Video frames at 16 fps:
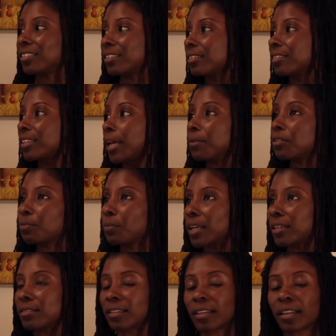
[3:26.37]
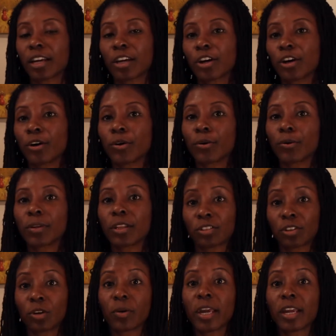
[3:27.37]
a safe space to let go. Let's
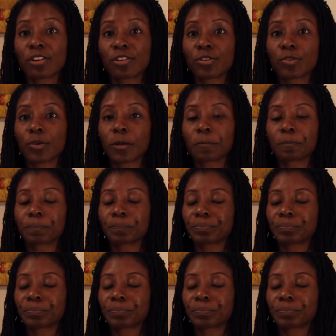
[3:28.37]
go ahead and do it.